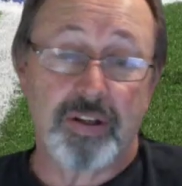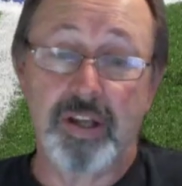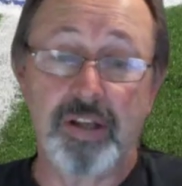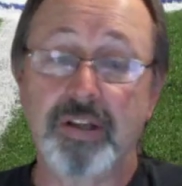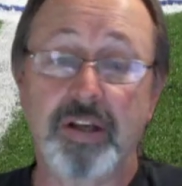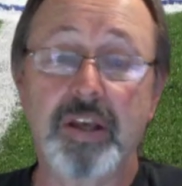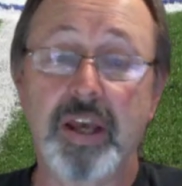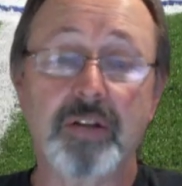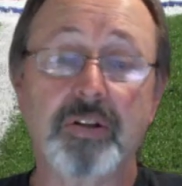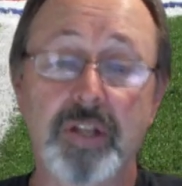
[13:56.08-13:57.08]
you, you
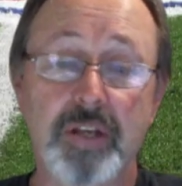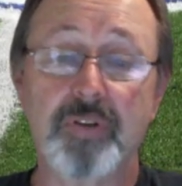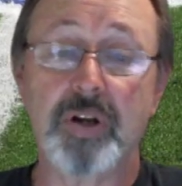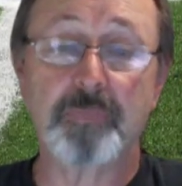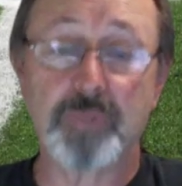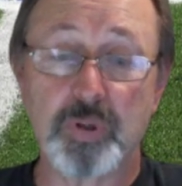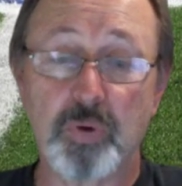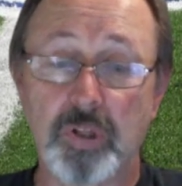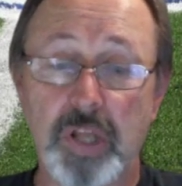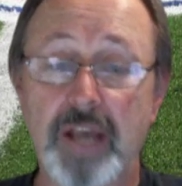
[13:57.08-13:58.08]
can't leave it up
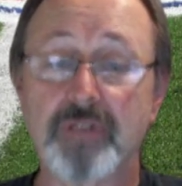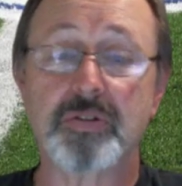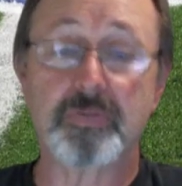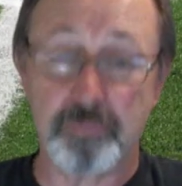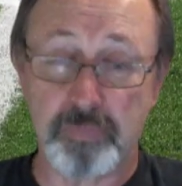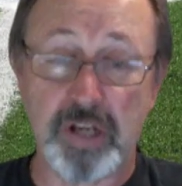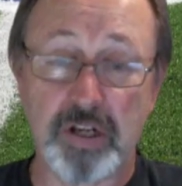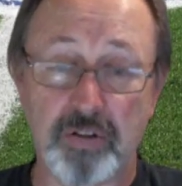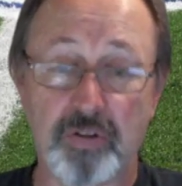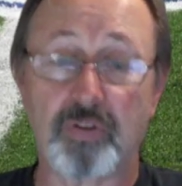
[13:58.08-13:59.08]
to a last
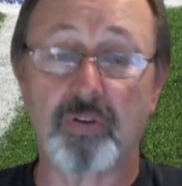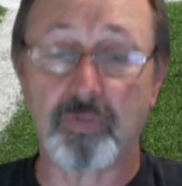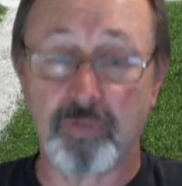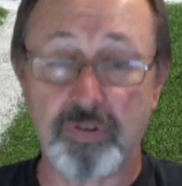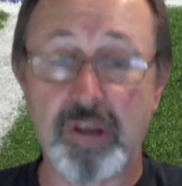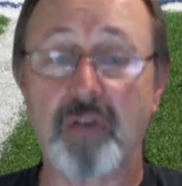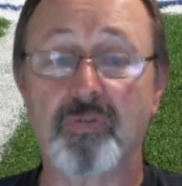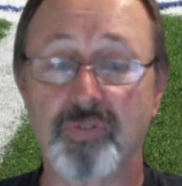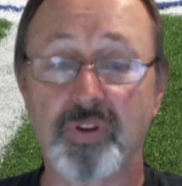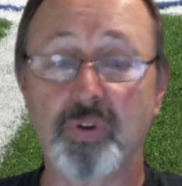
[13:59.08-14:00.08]
minute
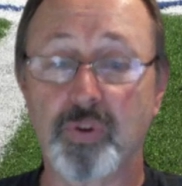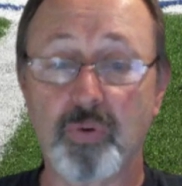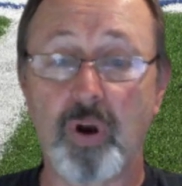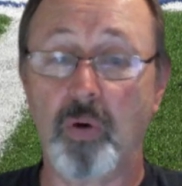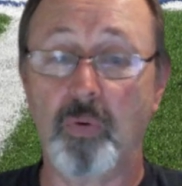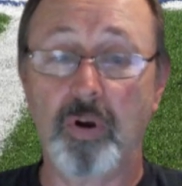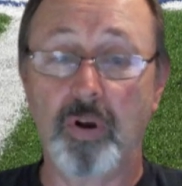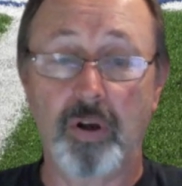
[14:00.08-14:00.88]
downfield throw.